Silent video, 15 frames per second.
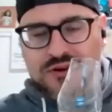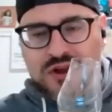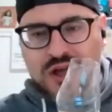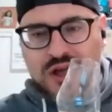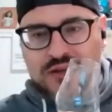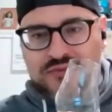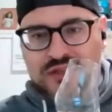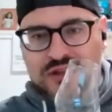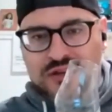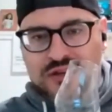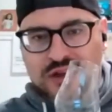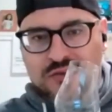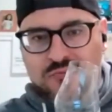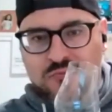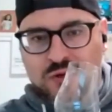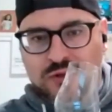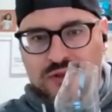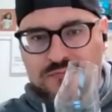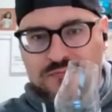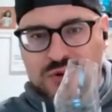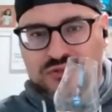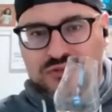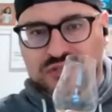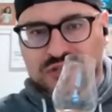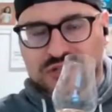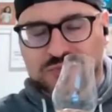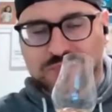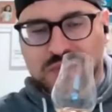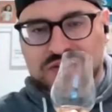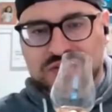No, the it really mutes the
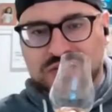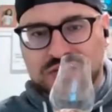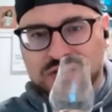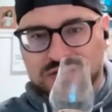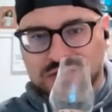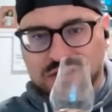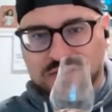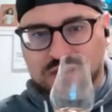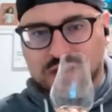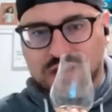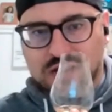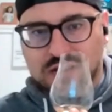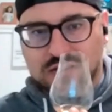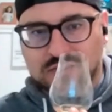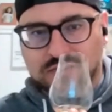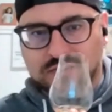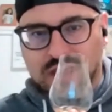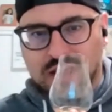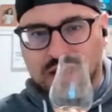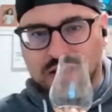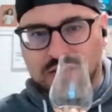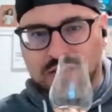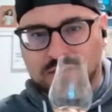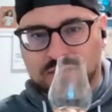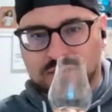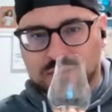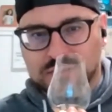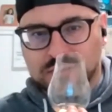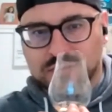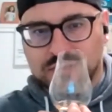spiciness of uh, uh of
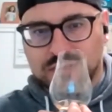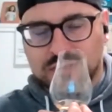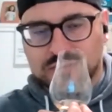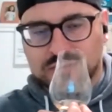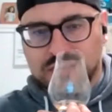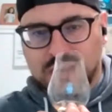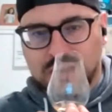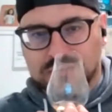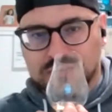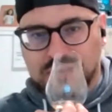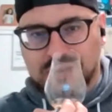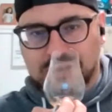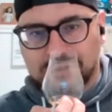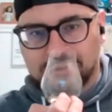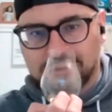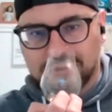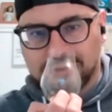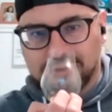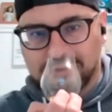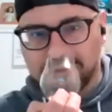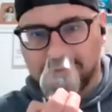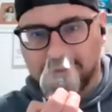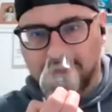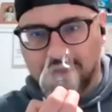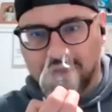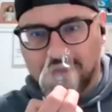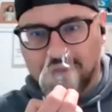those earthy notes that I was getting earlier, though.